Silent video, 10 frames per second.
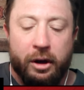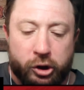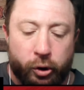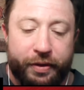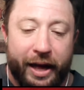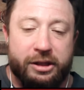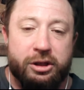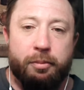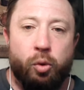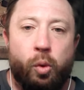So that's
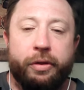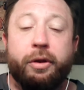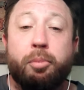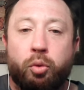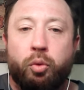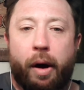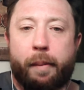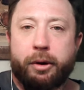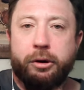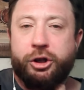number one. The
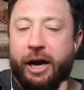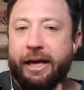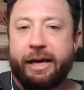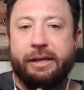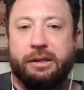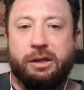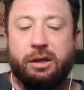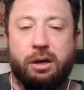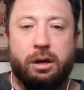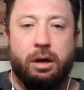barometer check is,
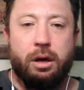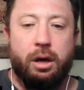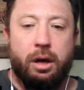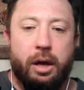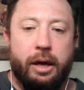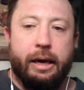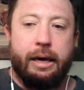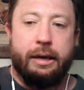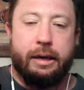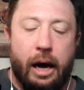
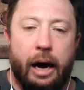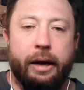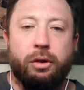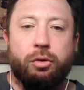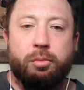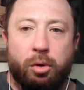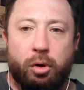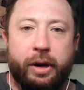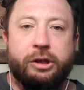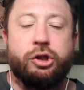can Kyler
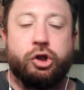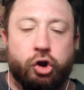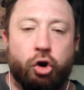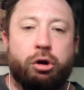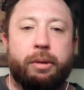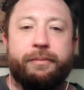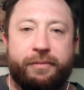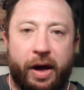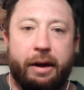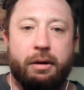Murray
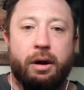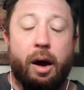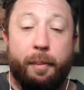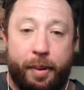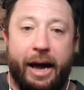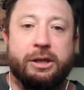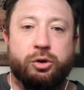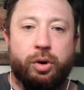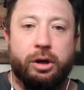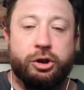circumvent a
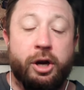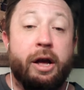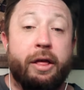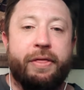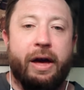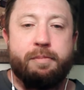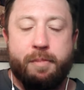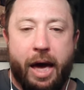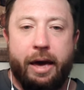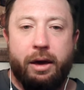pass rush that
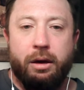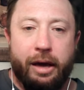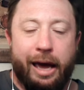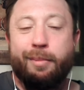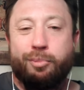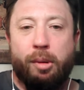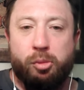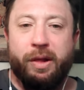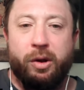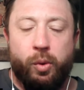may and
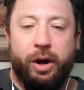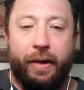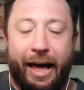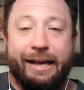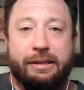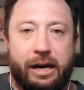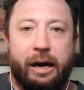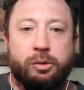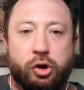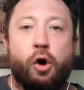probably will at
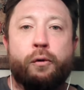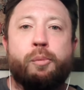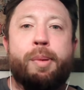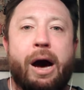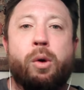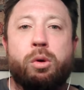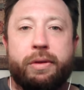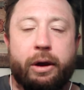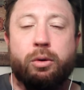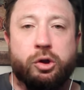times overpower
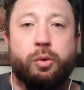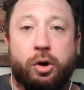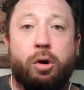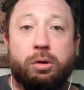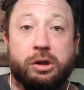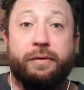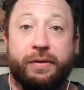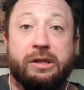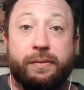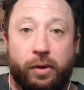the Arizona Cardinals
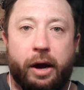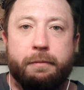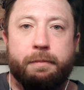offensive line?